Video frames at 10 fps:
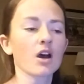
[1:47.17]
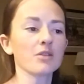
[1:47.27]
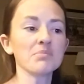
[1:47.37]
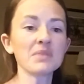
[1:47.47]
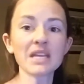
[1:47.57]

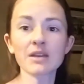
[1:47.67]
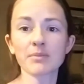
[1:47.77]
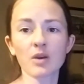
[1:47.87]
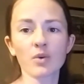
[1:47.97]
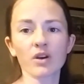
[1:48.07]
On me,
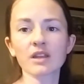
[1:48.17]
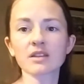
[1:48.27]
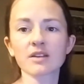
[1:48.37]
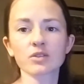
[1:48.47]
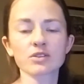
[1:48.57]
my
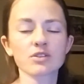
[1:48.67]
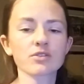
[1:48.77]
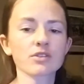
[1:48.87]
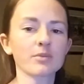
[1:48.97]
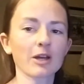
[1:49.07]
working level is
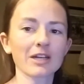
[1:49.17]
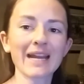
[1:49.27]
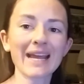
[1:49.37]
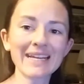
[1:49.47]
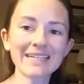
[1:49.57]
usually about
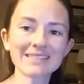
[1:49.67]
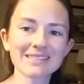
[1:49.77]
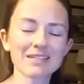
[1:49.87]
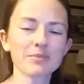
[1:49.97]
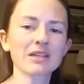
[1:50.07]
an 8.
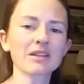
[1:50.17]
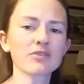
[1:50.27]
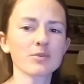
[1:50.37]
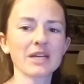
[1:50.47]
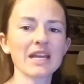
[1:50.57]
Typically
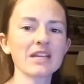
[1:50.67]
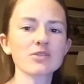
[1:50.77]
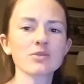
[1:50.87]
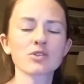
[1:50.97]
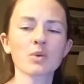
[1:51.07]
from an
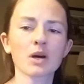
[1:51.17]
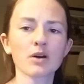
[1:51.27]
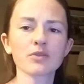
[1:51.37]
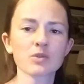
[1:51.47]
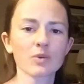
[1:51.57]
8 to a
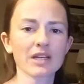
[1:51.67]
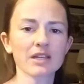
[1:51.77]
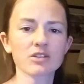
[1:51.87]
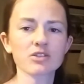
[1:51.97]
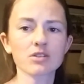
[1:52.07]
12 is when I
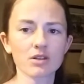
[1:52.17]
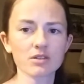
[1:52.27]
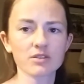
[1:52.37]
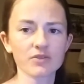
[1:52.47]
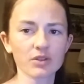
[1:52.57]
can
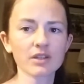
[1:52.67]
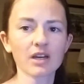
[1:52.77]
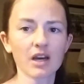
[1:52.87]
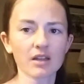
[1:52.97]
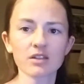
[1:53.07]
start to feel the
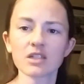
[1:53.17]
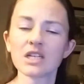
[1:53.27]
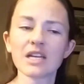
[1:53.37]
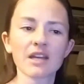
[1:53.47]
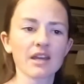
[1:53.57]
collar,
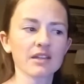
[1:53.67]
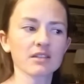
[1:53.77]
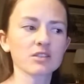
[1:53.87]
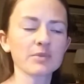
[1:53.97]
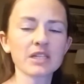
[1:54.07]

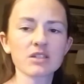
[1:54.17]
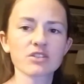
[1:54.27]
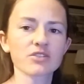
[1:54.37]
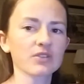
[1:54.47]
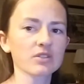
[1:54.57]
and to me it
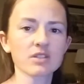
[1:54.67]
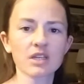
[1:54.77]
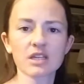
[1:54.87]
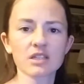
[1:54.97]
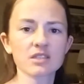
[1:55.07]
just feels
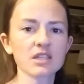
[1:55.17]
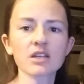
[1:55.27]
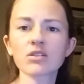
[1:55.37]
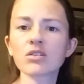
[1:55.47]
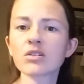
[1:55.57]
like a
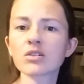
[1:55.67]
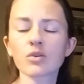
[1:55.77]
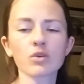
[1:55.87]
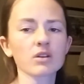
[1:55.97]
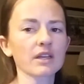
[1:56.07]
tingle
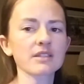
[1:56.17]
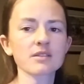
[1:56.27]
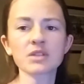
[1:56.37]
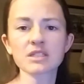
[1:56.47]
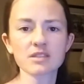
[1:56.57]
or like
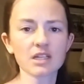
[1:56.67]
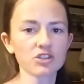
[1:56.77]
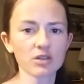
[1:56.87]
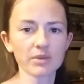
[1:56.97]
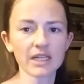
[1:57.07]
something's
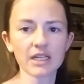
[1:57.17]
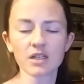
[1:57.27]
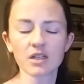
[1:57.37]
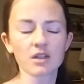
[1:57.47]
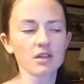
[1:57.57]
touching me.
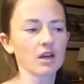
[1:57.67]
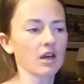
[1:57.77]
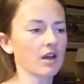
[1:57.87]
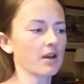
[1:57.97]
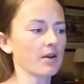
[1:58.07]

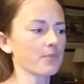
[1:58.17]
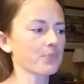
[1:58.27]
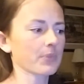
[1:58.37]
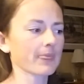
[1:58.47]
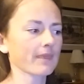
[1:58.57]

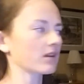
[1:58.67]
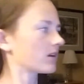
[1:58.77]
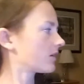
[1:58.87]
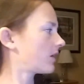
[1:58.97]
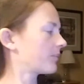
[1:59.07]

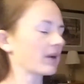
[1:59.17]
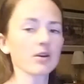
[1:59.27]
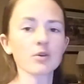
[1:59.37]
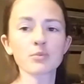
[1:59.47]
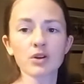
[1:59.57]
My
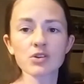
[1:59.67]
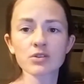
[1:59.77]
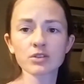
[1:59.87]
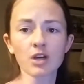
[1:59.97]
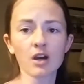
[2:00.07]
own
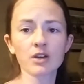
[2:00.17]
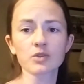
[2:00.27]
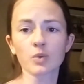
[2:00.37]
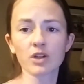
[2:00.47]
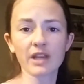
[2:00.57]
personal dogs
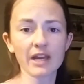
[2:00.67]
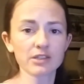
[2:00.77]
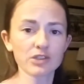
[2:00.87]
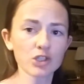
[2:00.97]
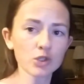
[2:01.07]
work at
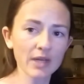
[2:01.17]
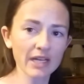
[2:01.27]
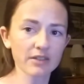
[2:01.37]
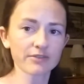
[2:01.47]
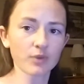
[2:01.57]
a 2
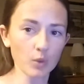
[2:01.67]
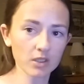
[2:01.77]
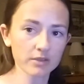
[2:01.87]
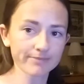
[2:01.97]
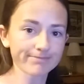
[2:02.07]
and a 4.